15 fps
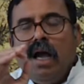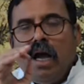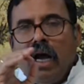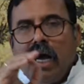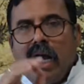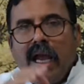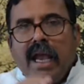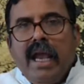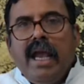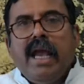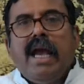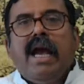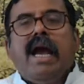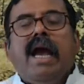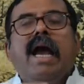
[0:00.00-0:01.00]

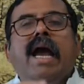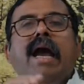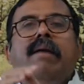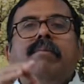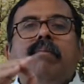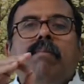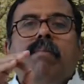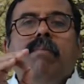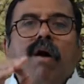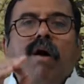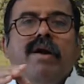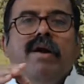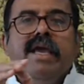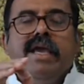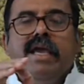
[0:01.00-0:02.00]
I am
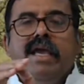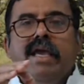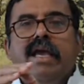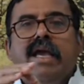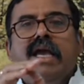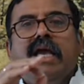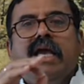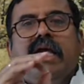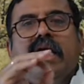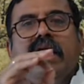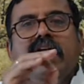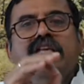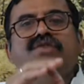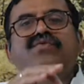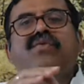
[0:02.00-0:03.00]
body
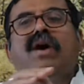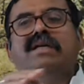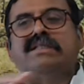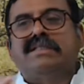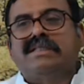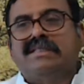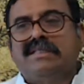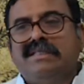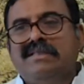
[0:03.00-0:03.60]
is false.